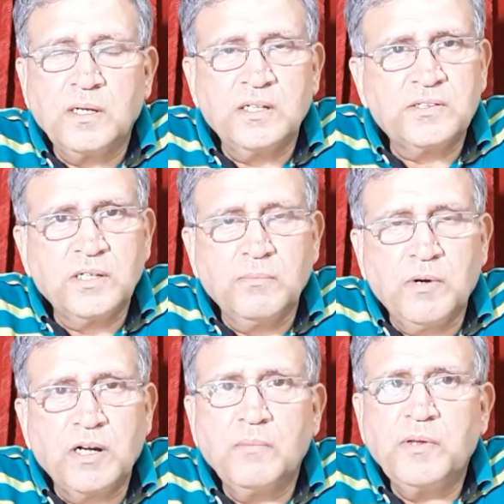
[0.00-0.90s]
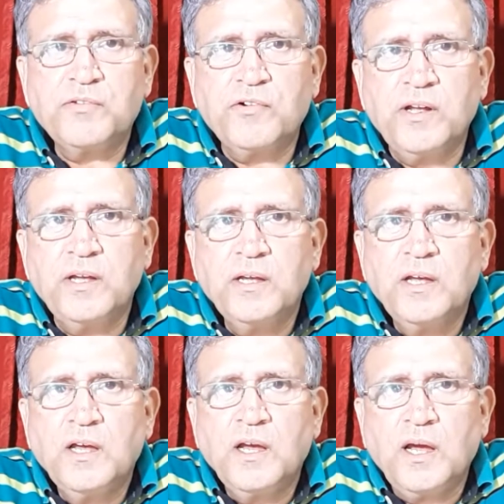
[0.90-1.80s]
it's a murder mystery.
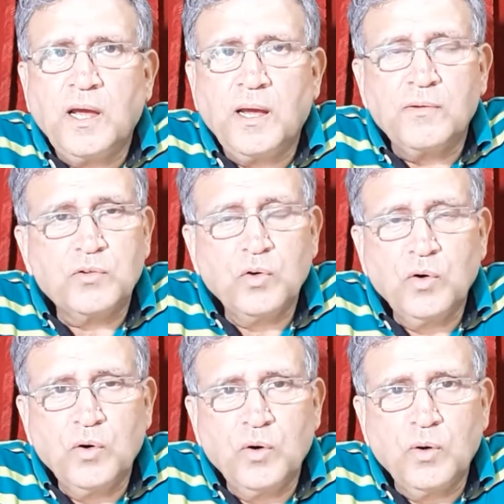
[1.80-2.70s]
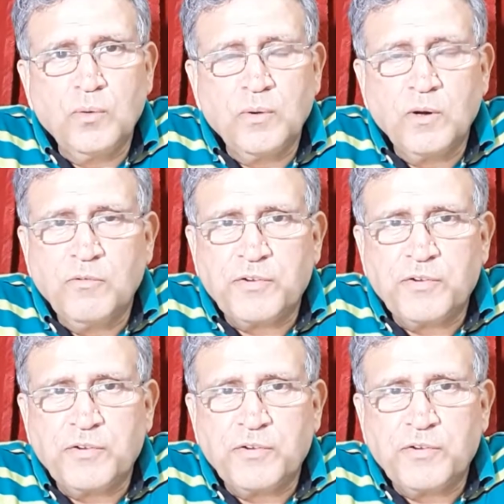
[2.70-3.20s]
So